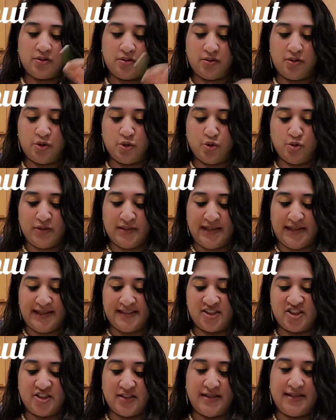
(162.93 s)
2 green
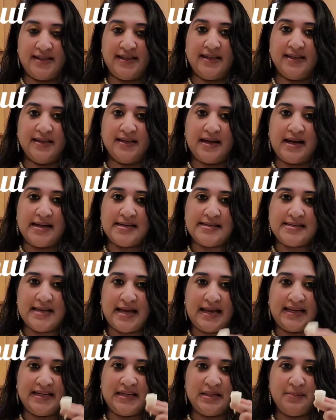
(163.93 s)
chili, a
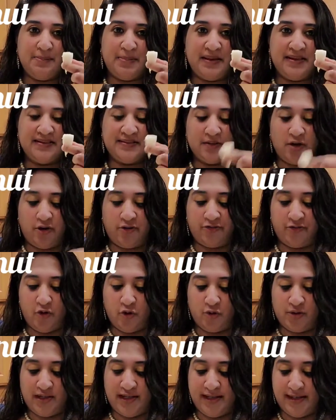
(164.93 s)
tiny piece of
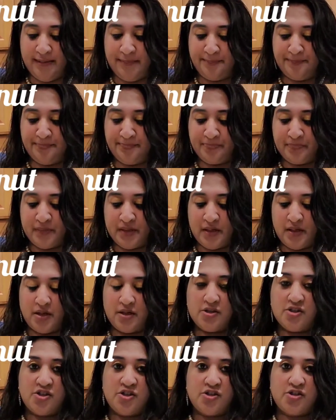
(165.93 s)
onion,
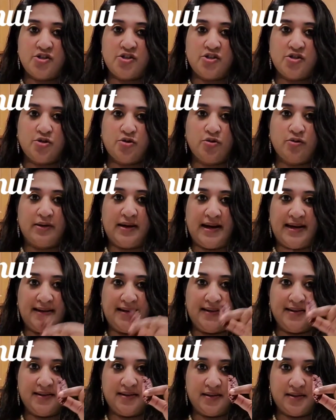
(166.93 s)
2
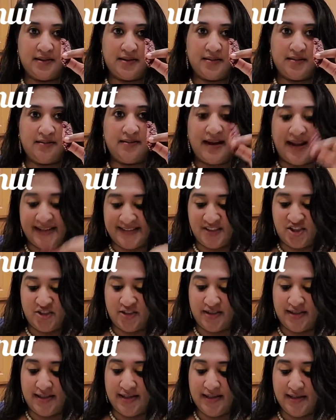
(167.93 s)
red dry
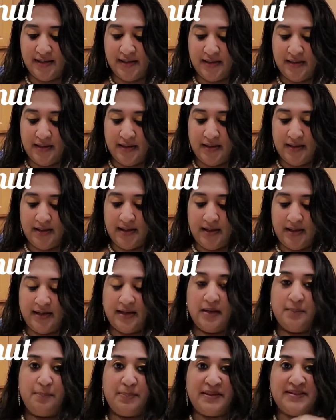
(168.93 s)
chili, a
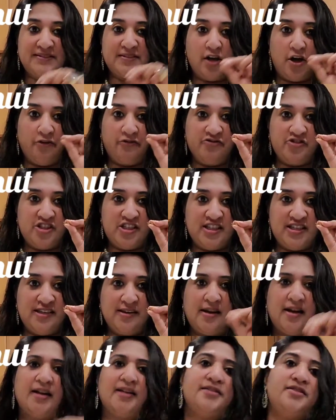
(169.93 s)
little piece of
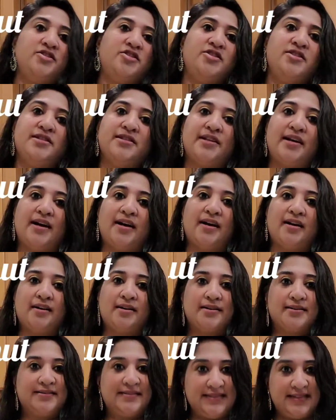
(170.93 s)

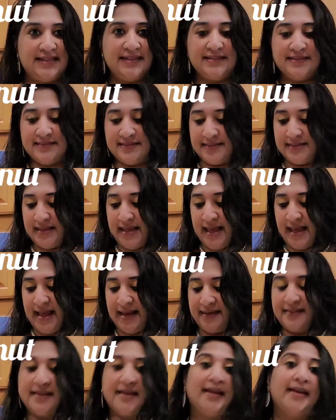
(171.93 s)
jeera seeds,
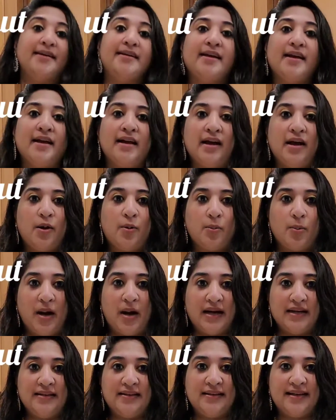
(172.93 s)
and then
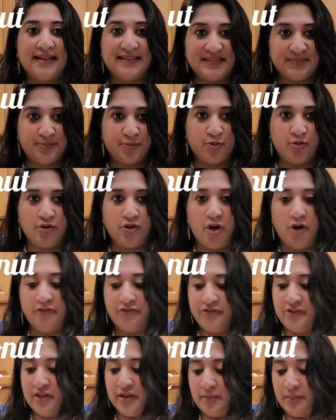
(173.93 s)
1 teaspoon of
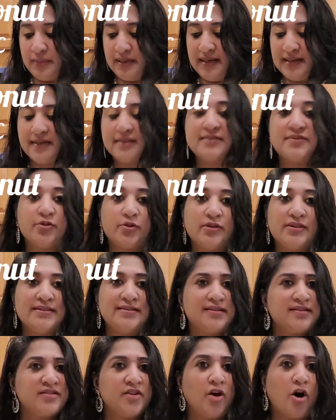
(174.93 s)
turmeric. So this
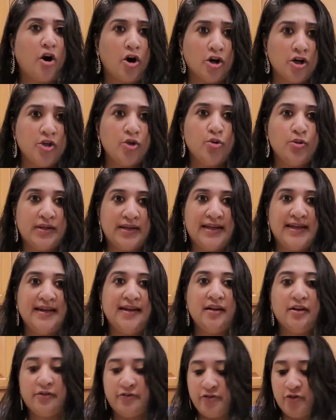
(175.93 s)
is all you
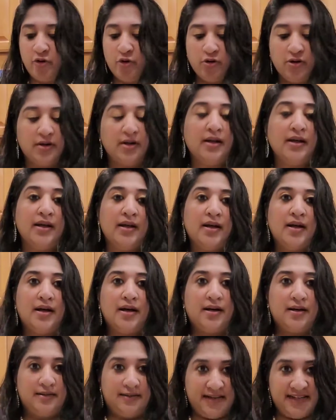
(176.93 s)
need for
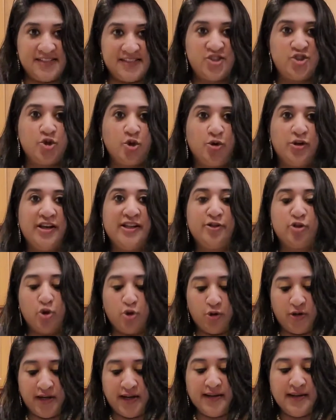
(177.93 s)
red chori
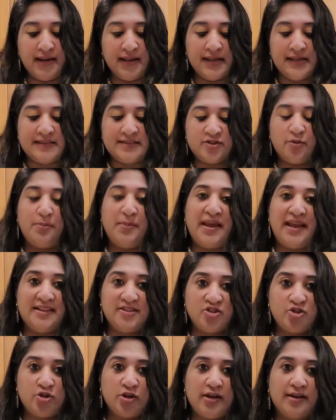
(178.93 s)
thoran. So make
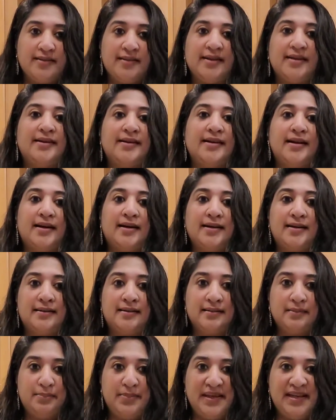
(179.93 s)
sure
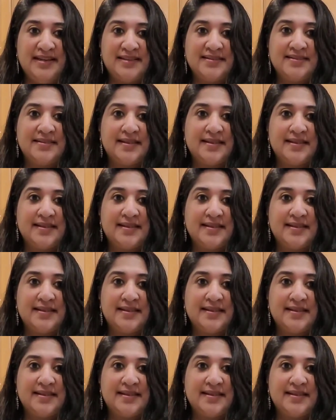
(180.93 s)
that beans